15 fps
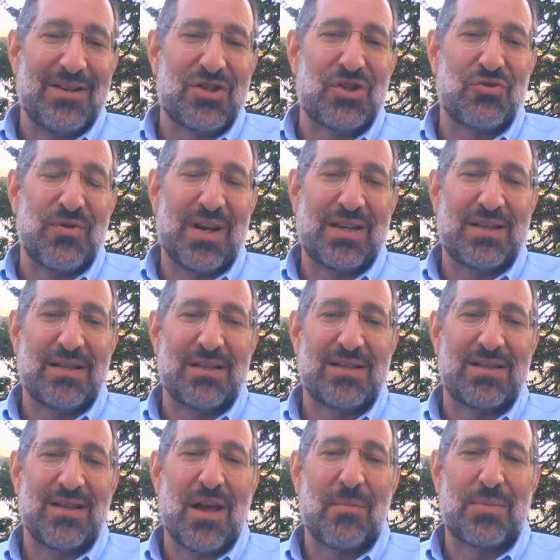streaks and
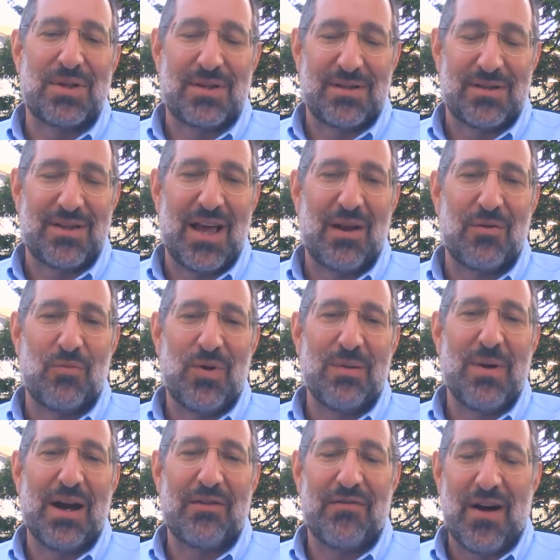slumps that we
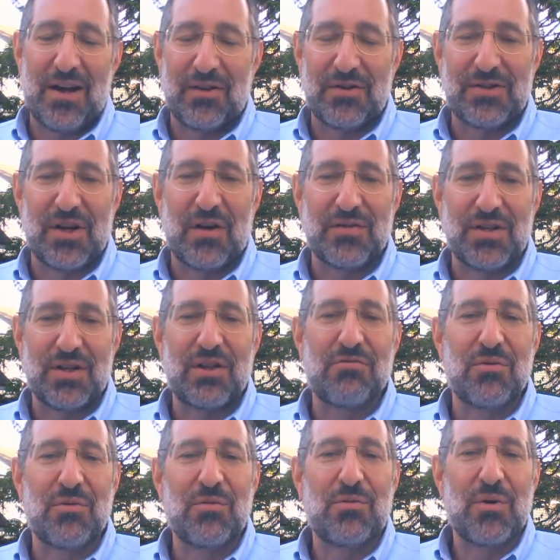might find ourselves in
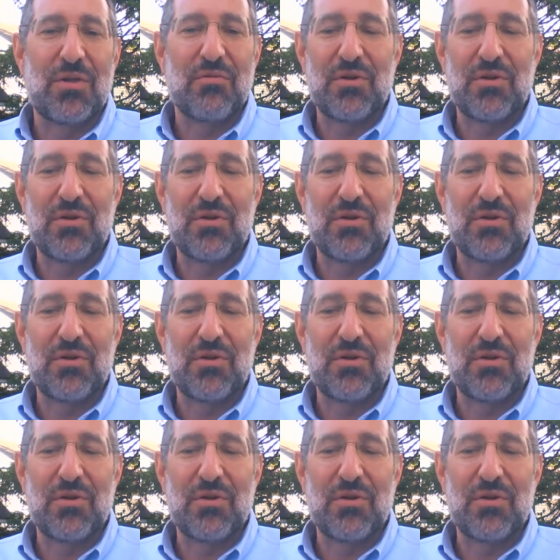through